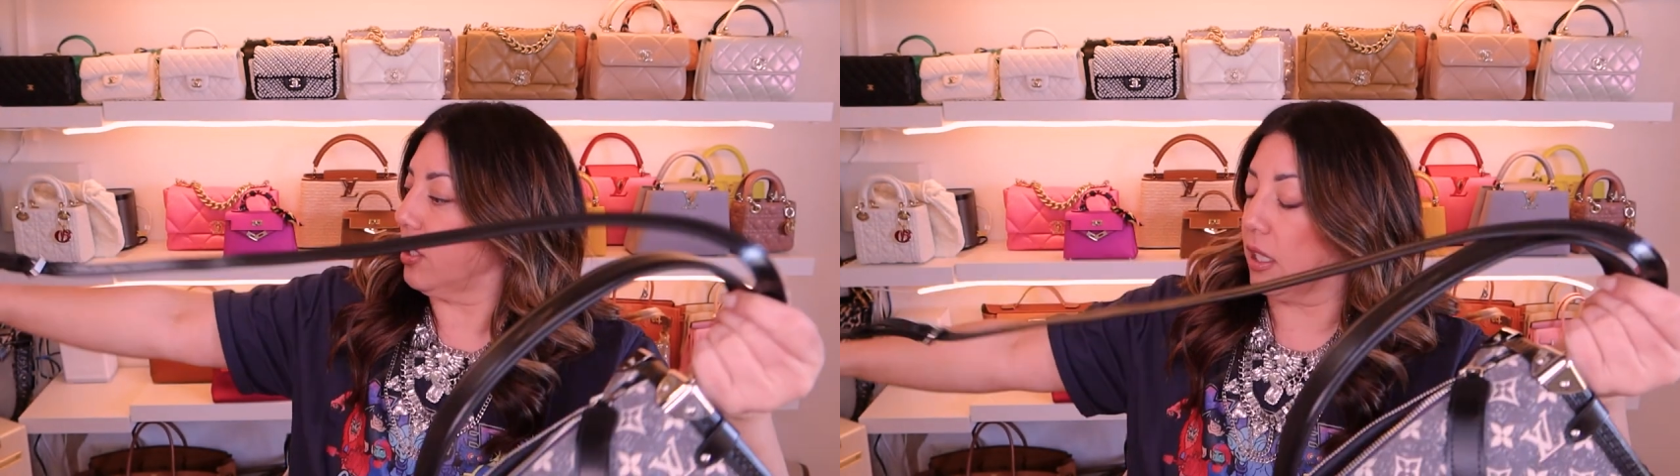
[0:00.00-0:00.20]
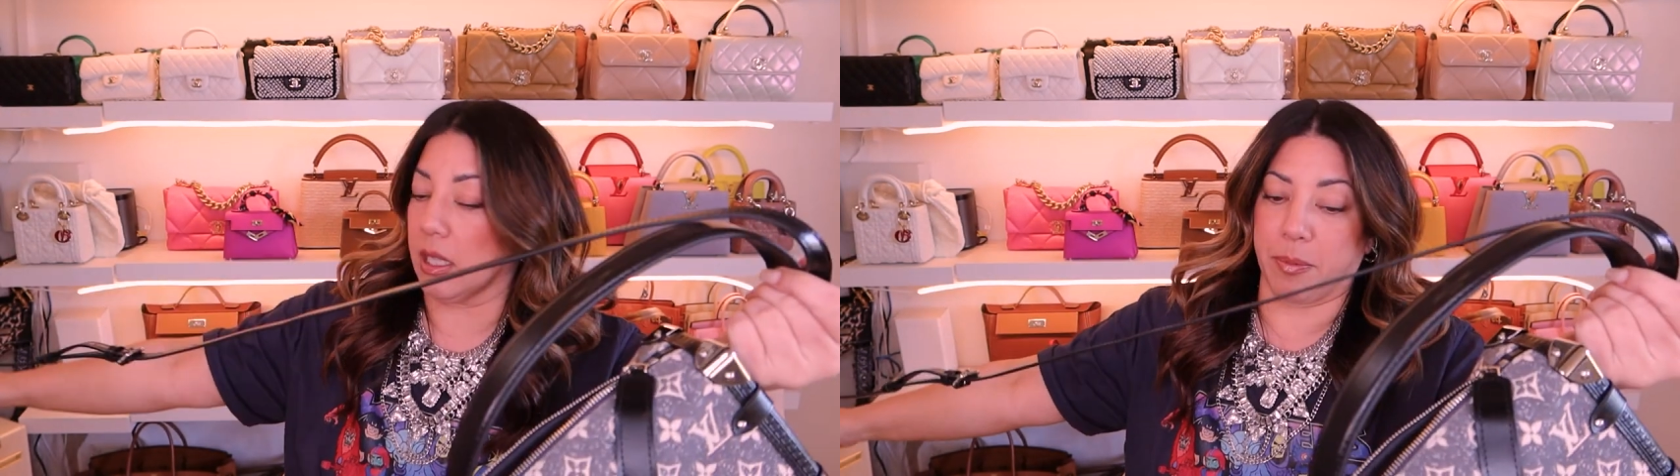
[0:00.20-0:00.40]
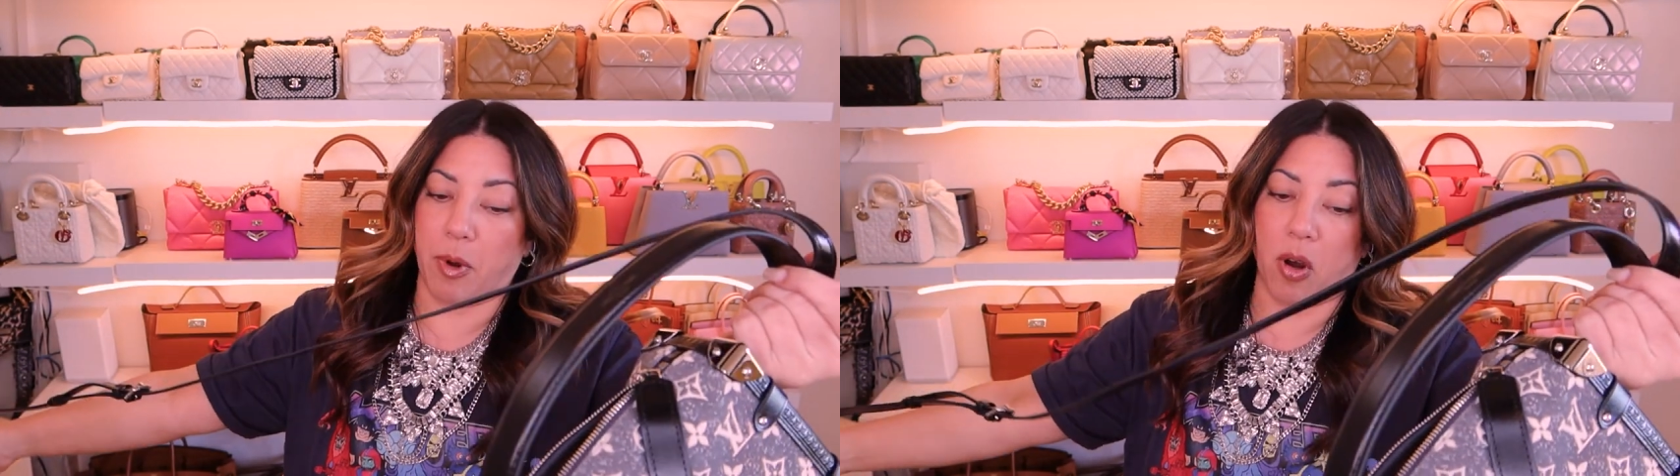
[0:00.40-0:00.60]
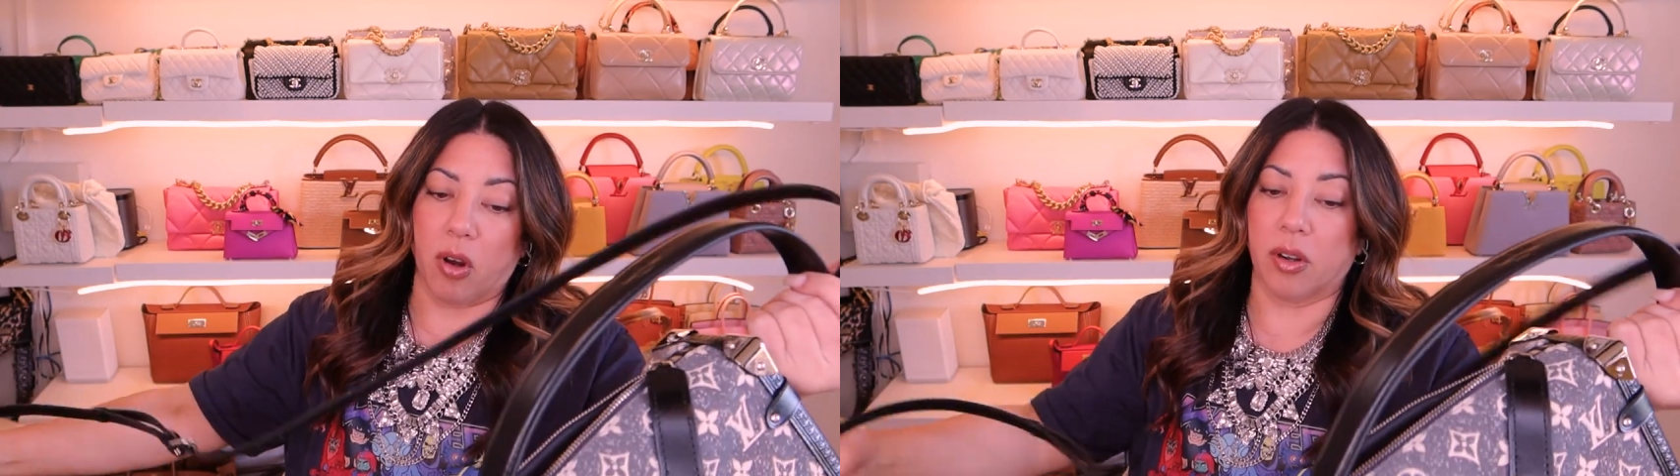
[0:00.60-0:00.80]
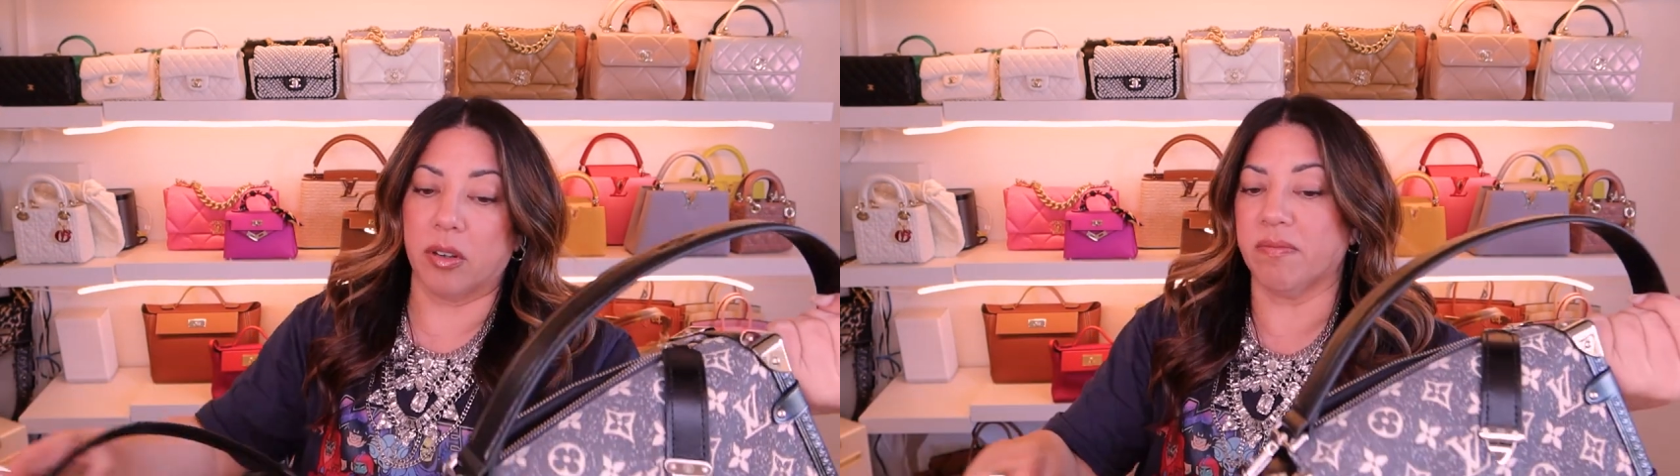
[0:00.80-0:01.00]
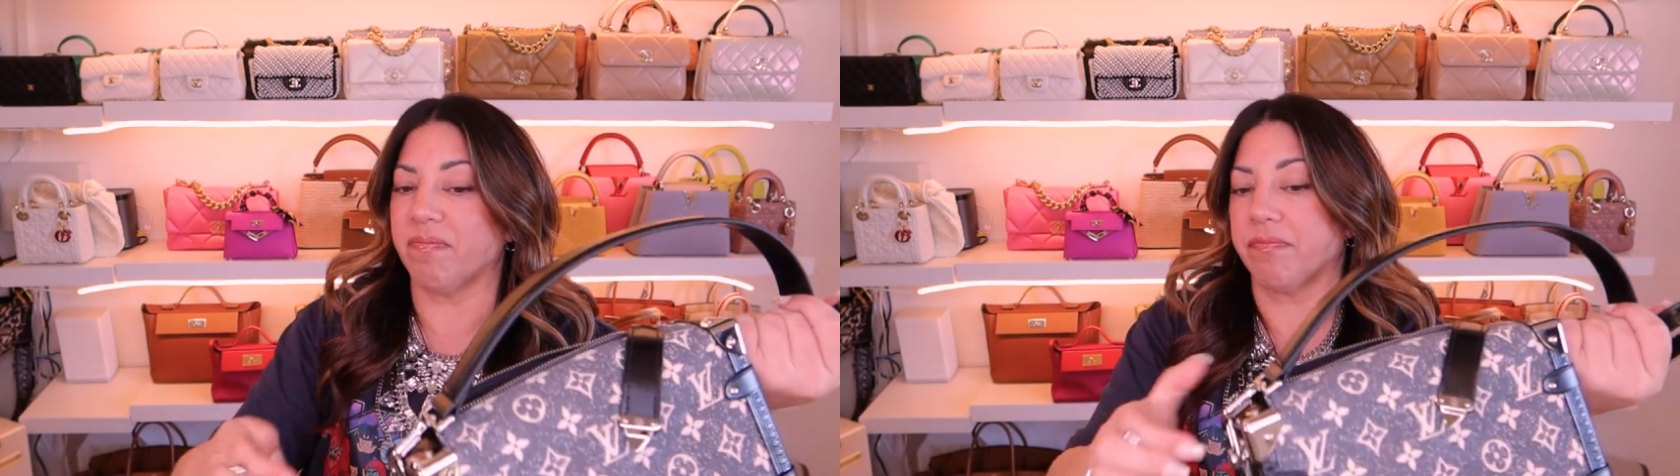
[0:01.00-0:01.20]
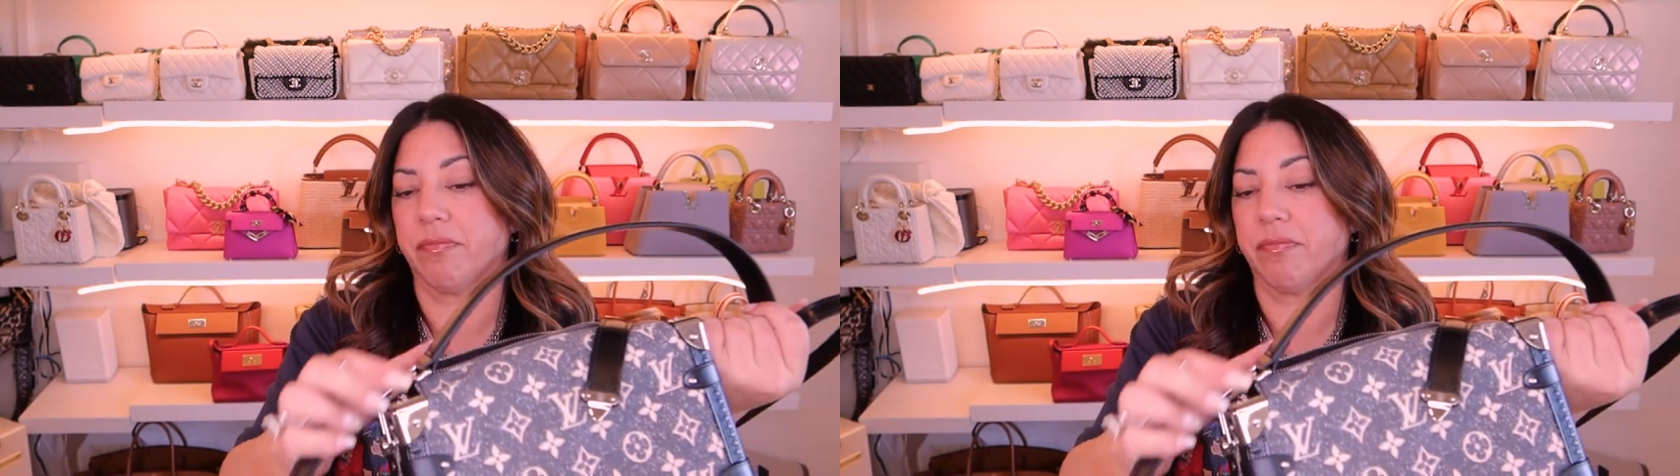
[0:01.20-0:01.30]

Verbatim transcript: to clip on.